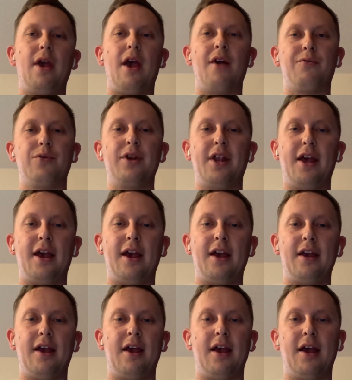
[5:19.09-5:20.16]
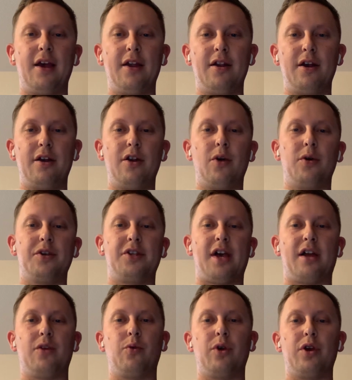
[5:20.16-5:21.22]
every day and know
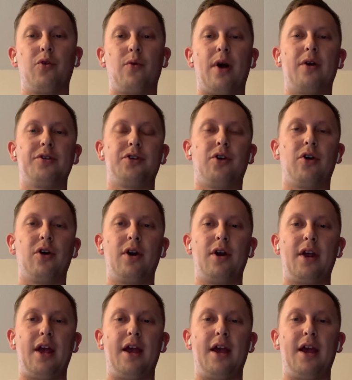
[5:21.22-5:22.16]
exactly what your routes are